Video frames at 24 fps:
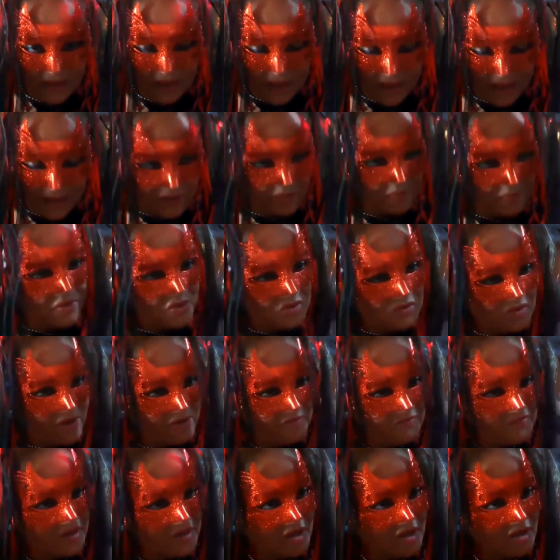And you be
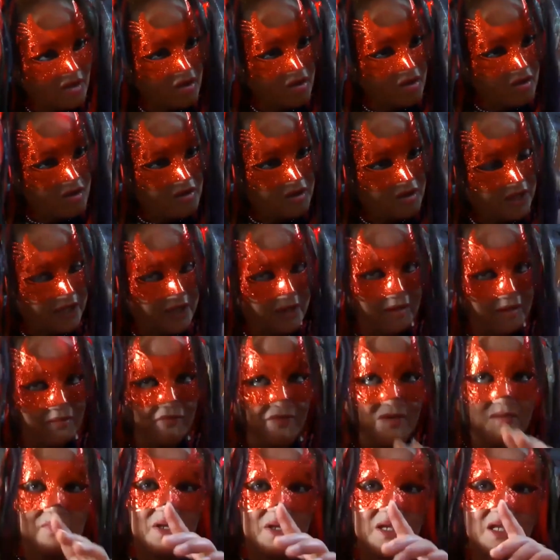driving along, and
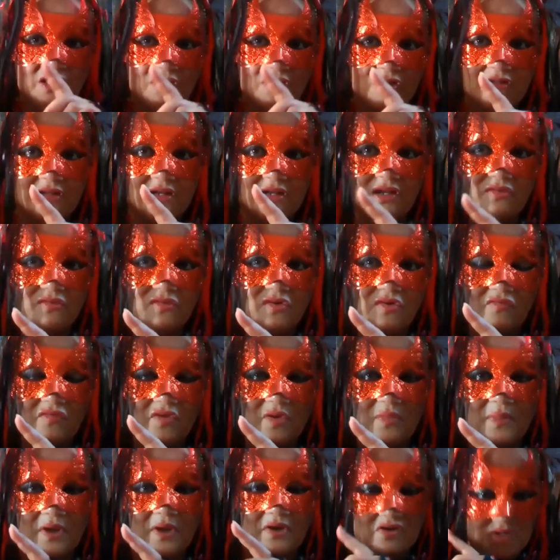1 minute you look in the rearview
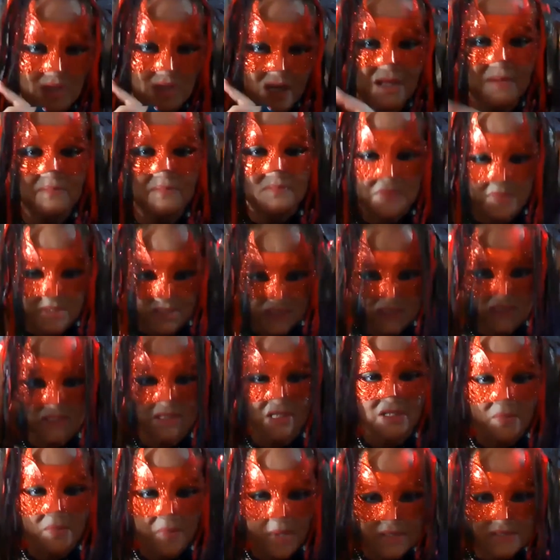mirror, she's
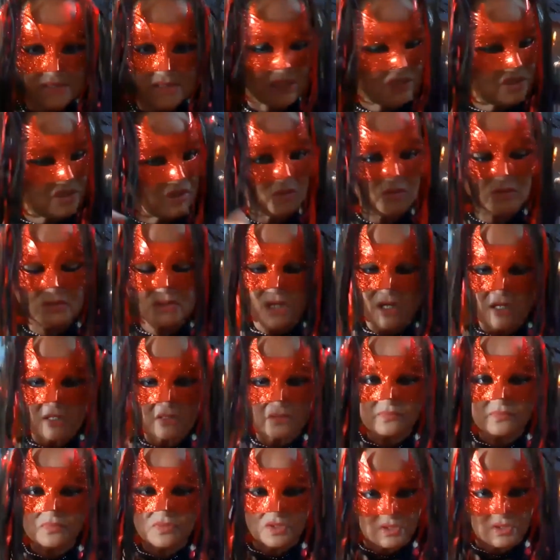in the back seat. She don't talk,
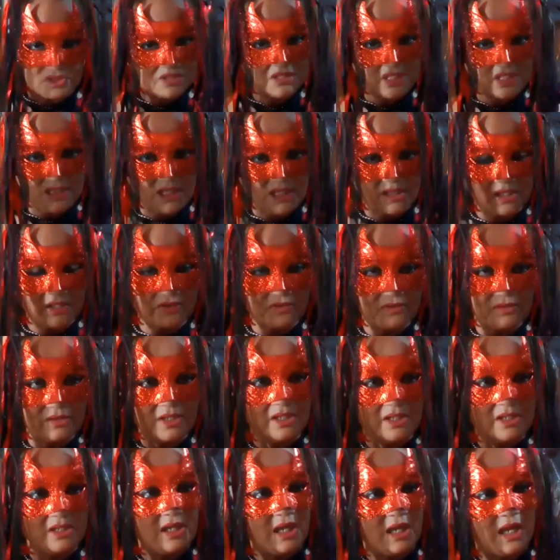she's just sitting there.
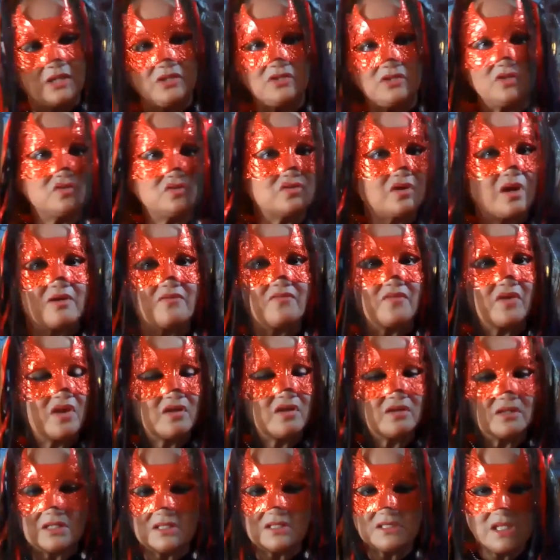And you drive
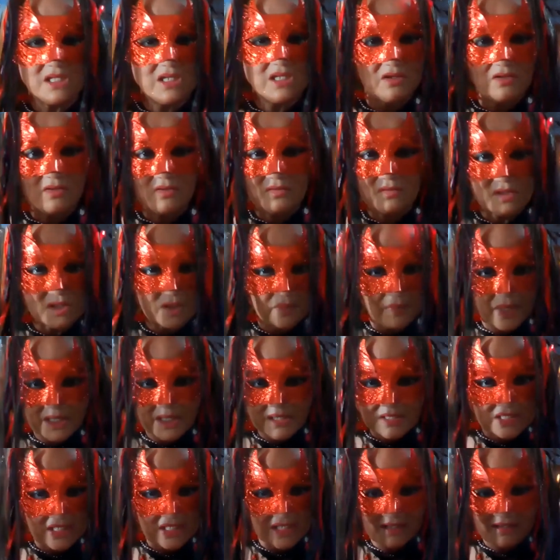along, next thing you look in the back
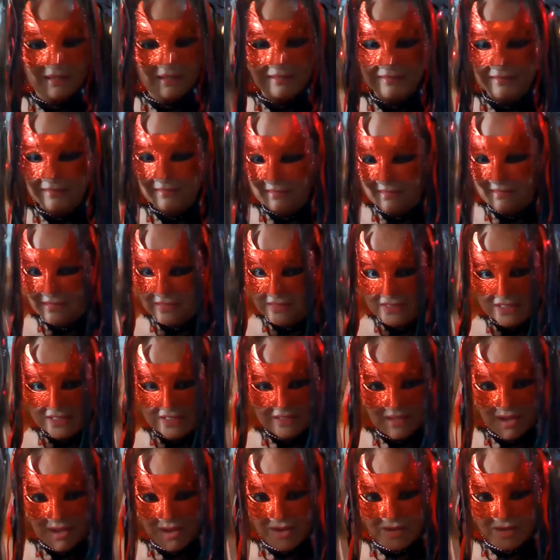seat, she's
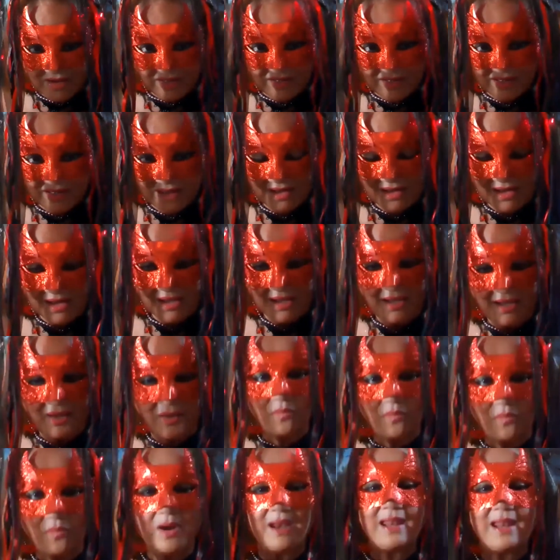gone.
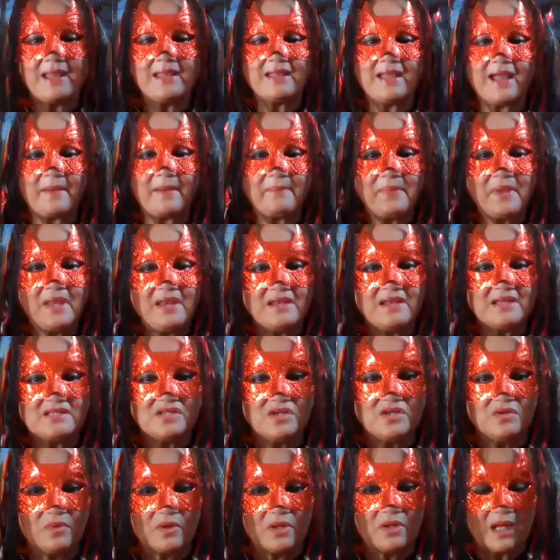What had happened is
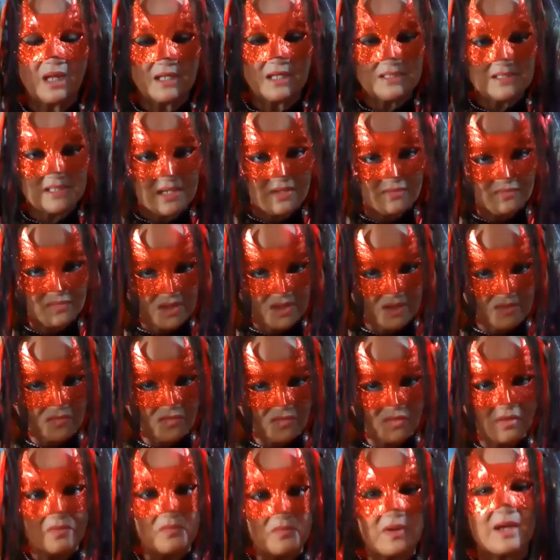you were nice enough to give
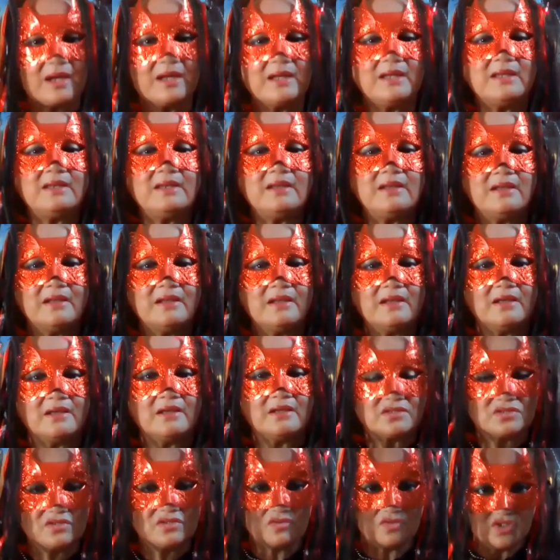her a ride,
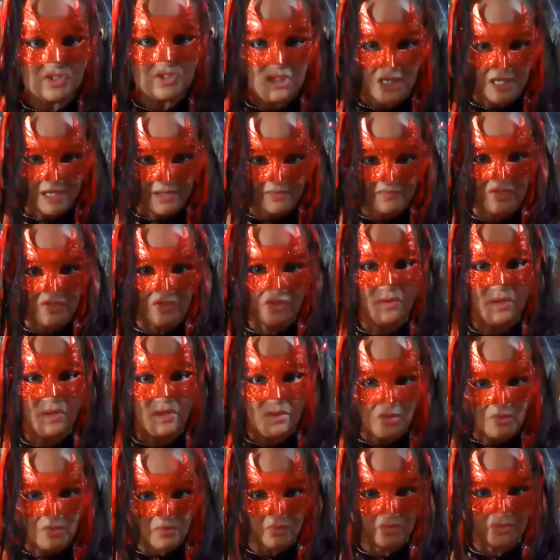so she left you
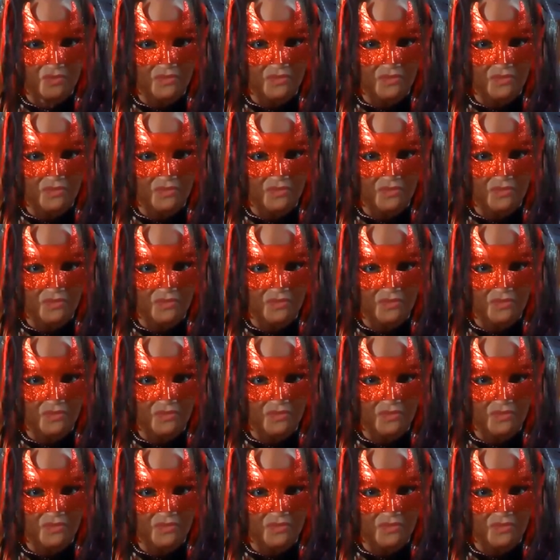alone.